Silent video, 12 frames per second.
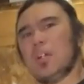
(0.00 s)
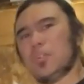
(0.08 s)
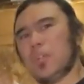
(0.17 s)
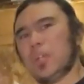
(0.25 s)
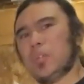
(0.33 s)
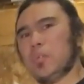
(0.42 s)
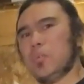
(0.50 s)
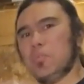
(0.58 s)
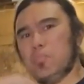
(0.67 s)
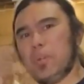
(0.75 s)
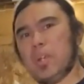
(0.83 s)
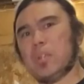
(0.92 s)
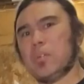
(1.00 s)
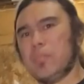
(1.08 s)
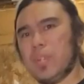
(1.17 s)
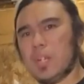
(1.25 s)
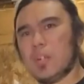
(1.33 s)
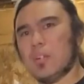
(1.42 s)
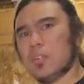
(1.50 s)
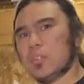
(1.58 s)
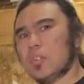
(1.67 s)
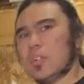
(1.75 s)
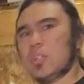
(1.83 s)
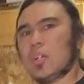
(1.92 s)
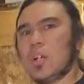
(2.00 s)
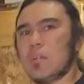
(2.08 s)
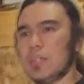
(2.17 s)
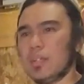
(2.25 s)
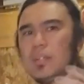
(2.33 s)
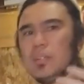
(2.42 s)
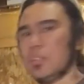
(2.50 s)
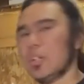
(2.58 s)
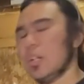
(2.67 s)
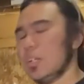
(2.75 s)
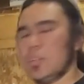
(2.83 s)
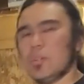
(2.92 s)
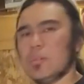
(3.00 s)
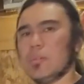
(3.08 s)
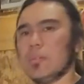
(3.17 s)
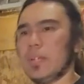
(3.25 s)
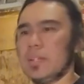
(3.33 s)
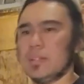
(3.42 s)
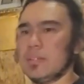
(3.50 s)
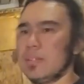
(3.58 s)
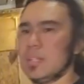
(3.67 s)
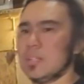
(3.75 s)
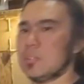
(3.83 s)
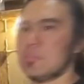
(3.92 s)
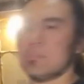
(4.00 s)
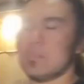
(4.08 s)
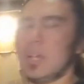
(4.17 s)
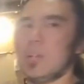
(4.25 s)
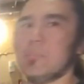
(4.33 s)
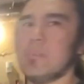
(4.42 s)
trying to bring your vehicles to the shop and charge you like this kind of